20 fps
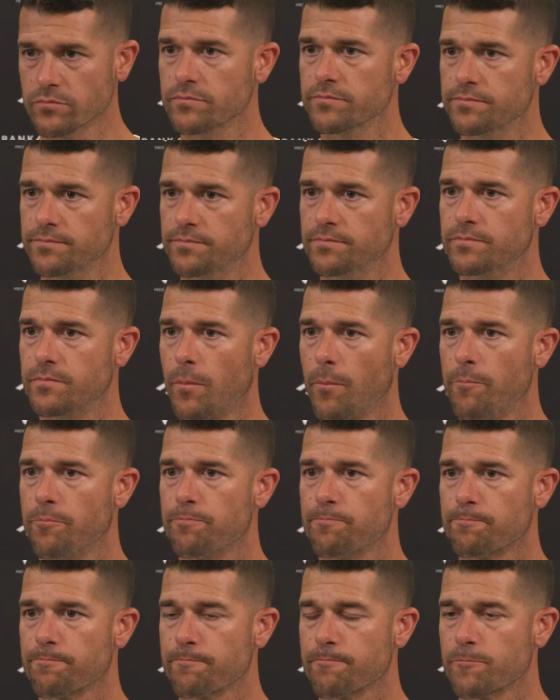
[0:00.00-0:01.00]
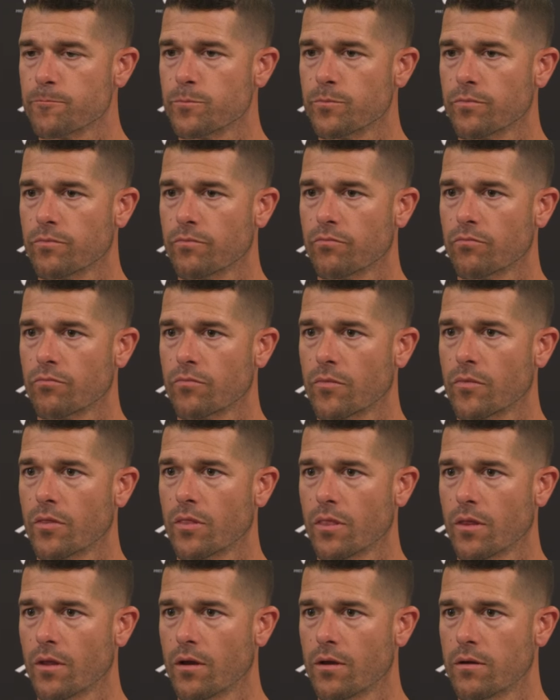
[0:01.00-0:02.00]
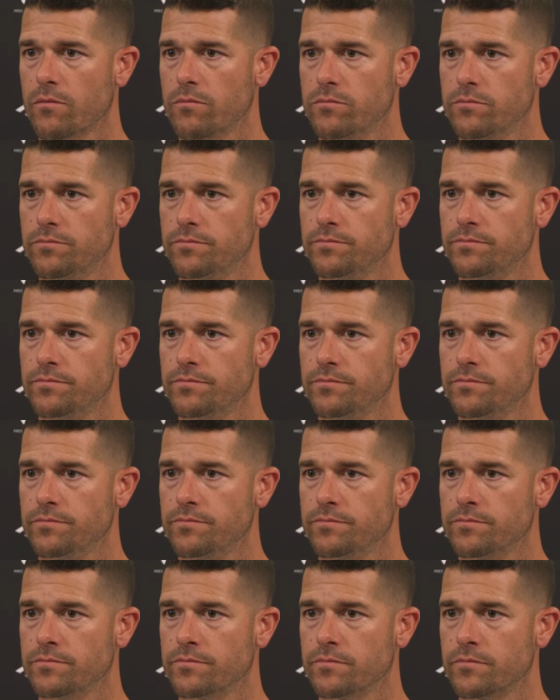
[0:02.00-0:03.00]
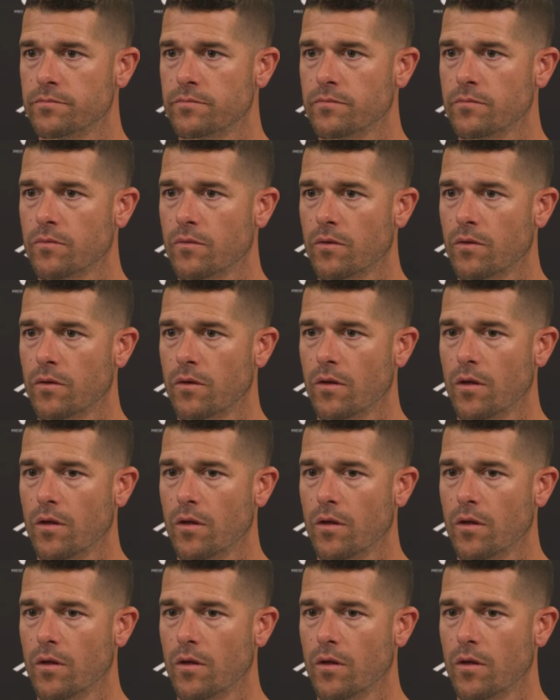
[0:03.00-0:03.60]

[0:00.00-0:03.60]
What have you seen conversely as opposed to the wide receiver group?